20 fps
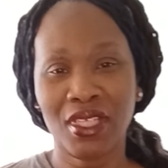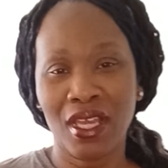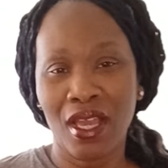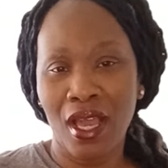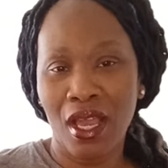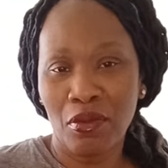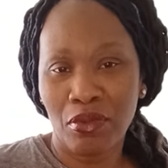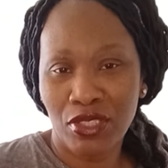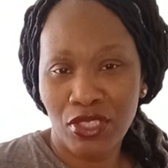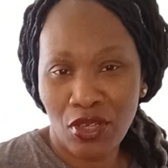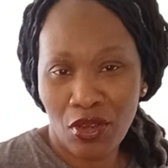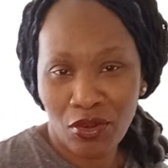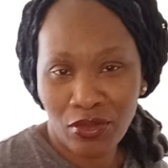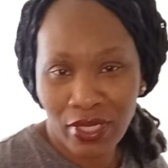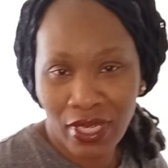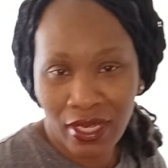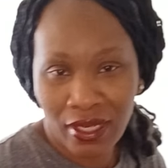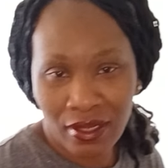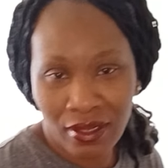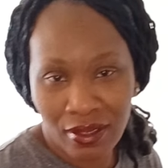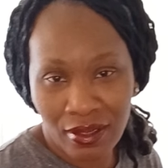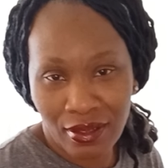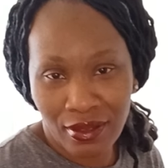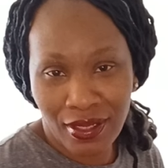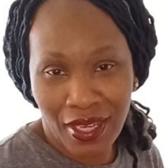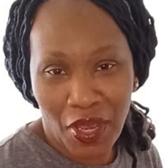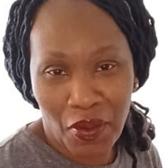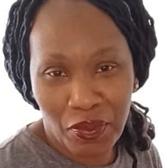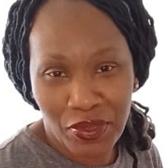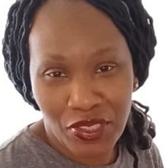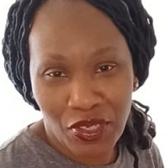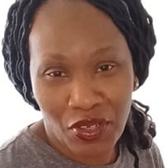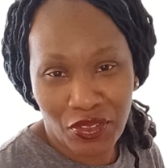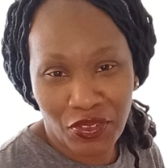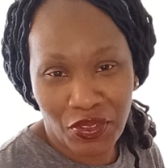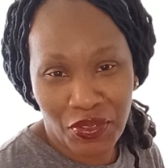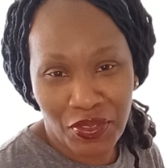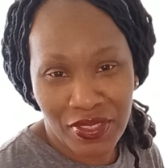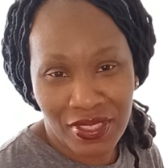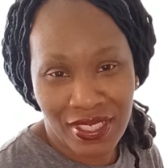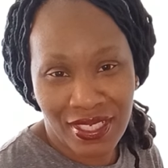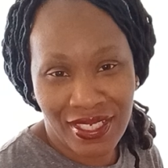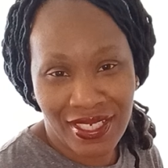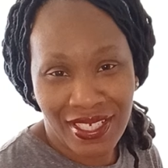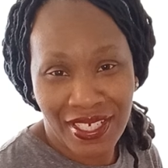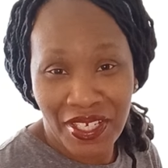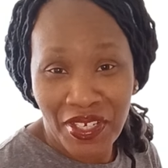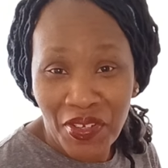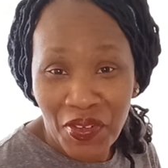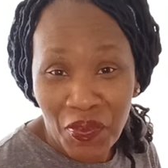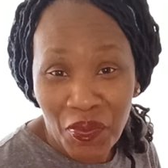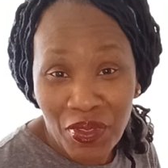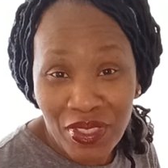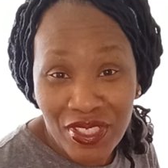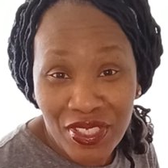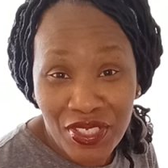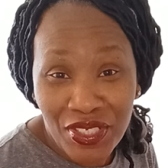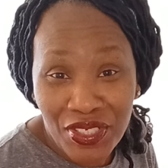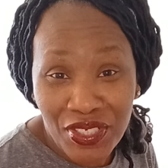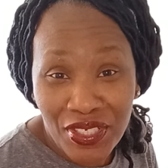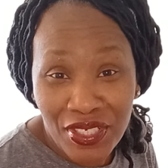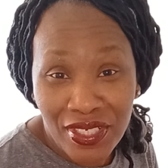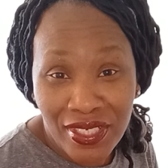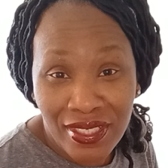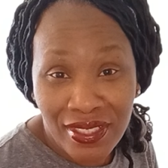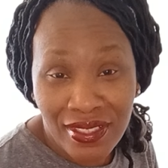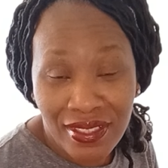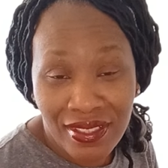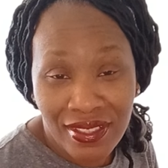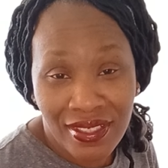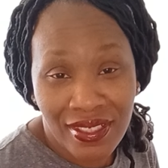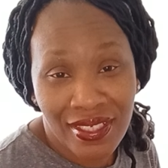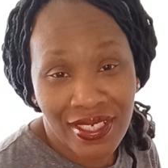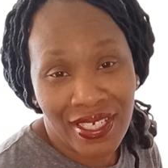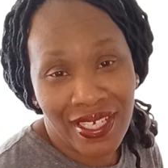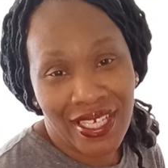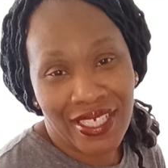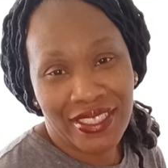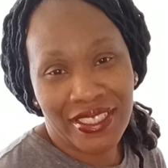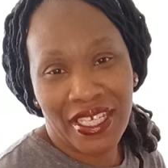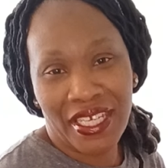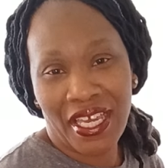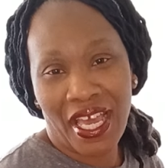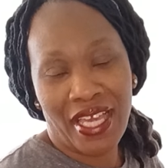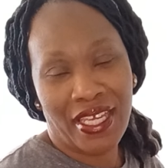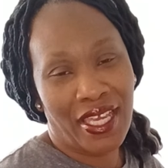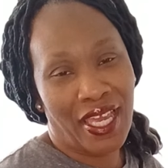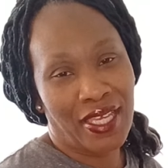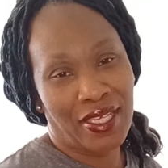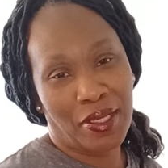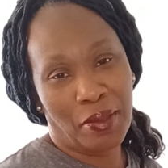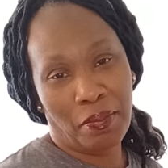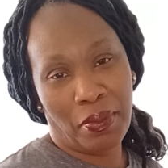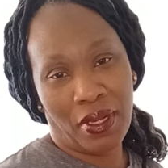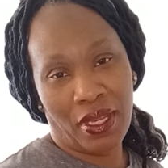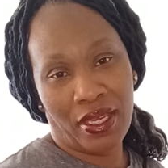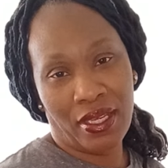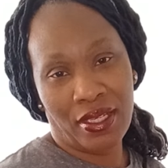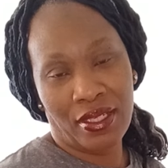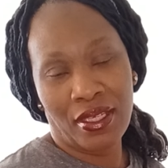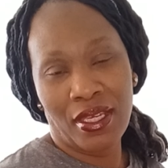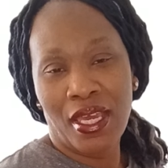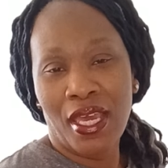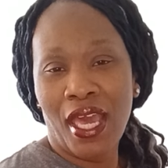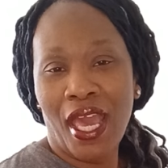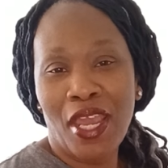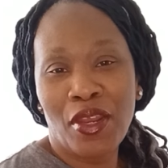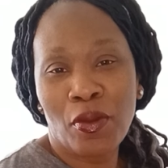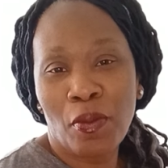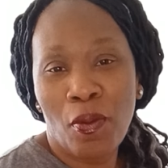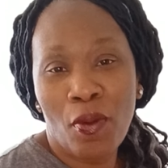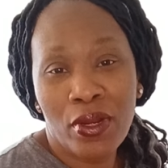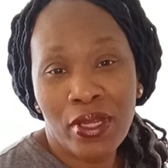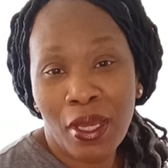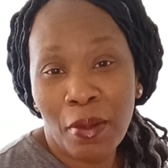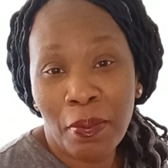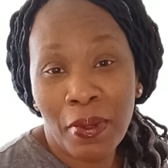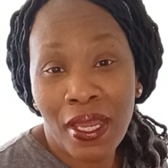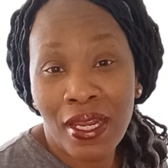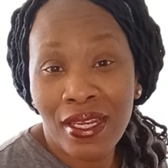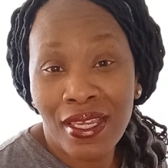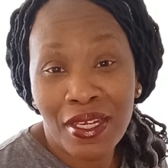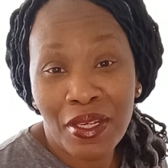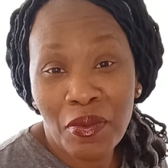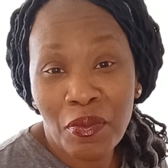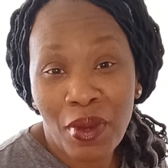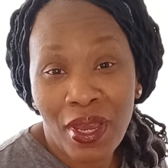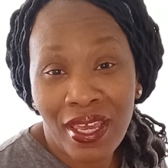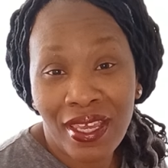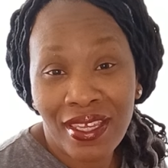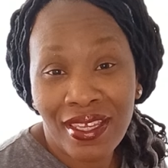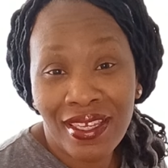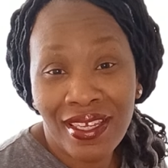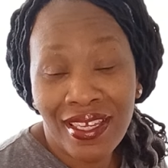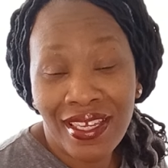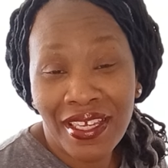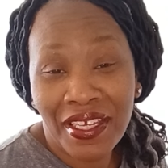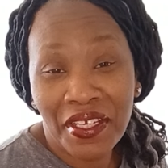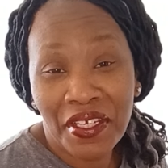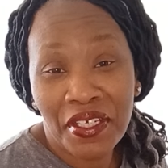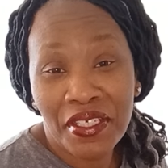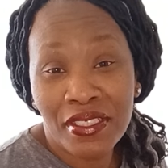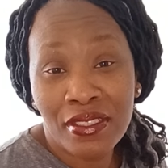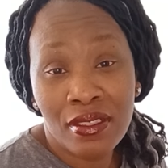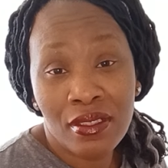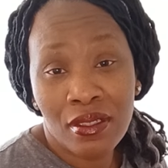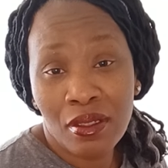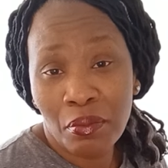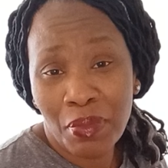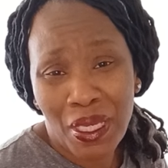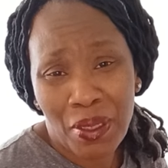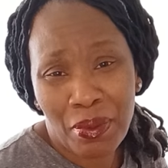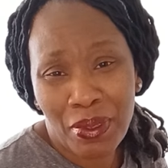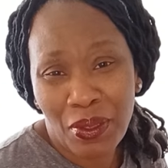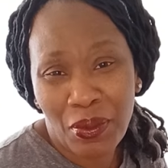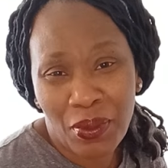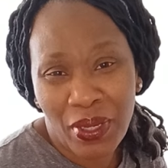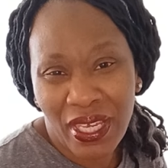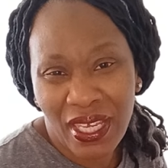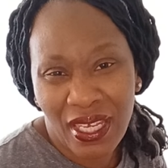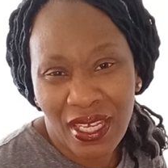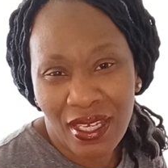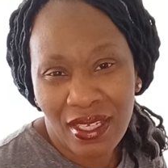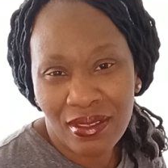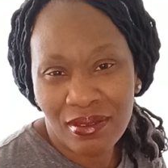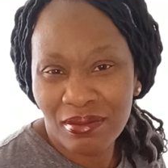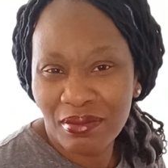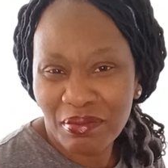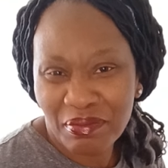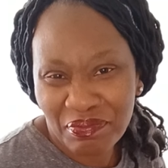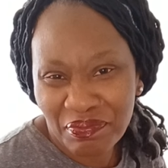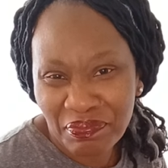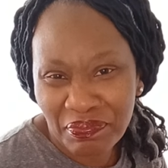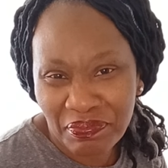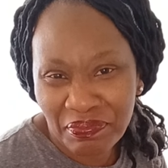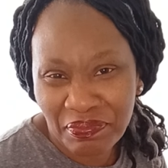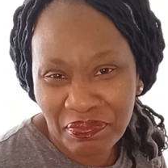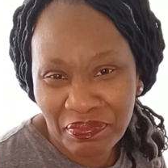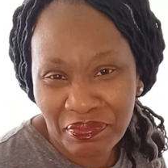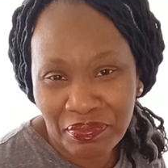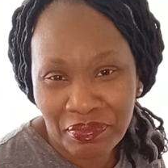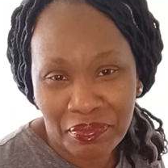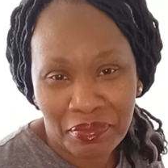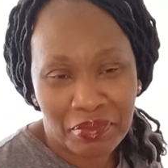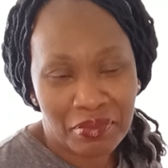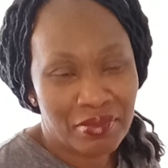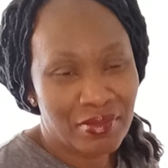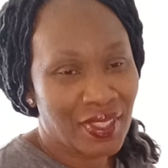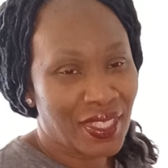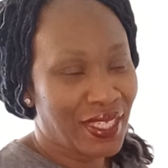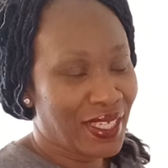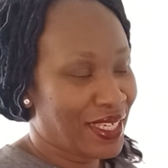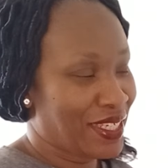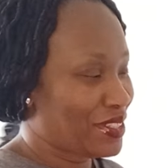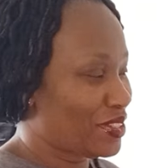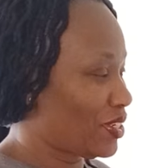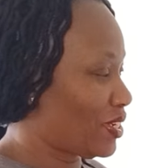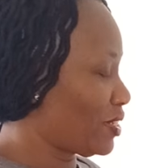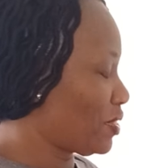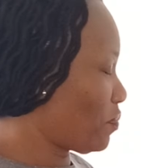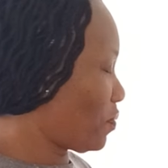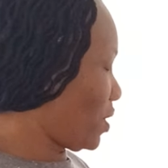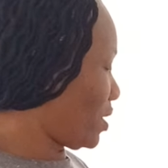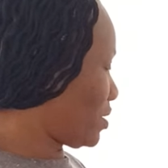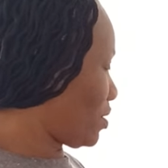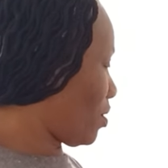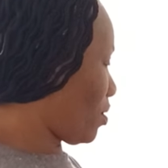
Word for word: how was y'all day? How was y'all Thursday? Was it good? Yeah, I can't complain. Ain't no point in complaining anyway, because people don't care. Mm -mm. So anyway,